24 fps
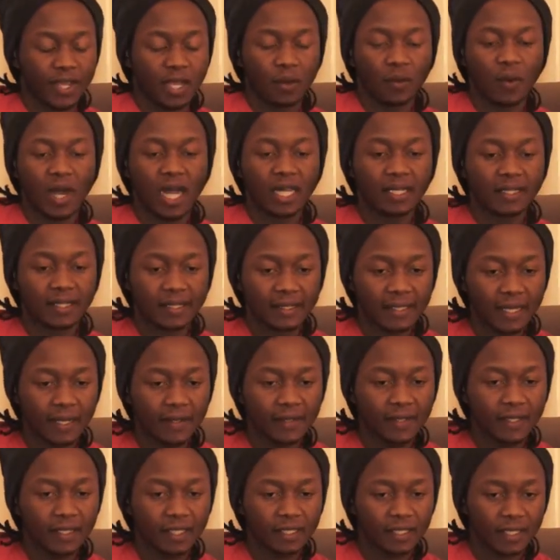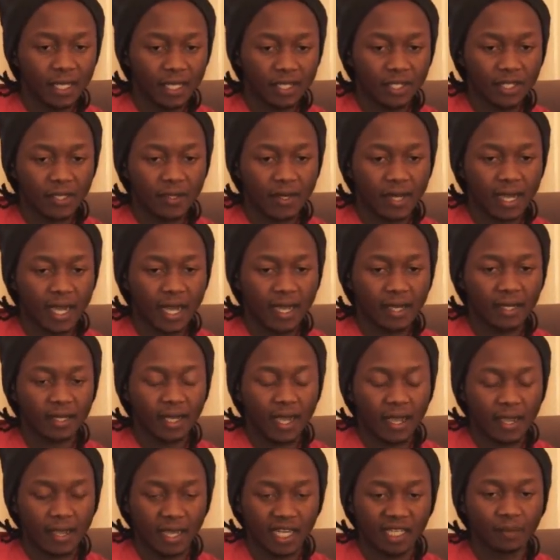While studying in Nigeria,
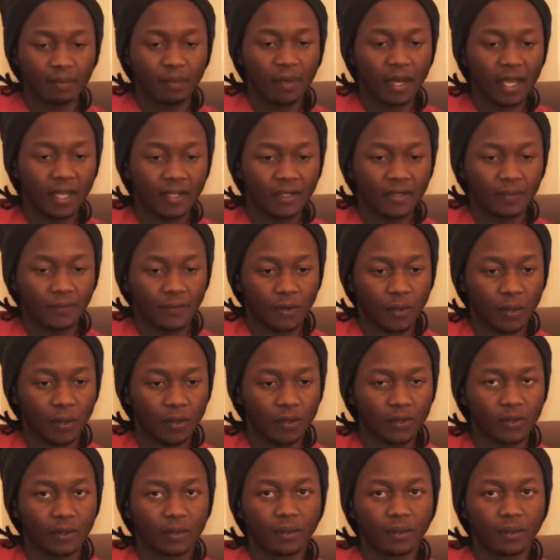I had plans, of course,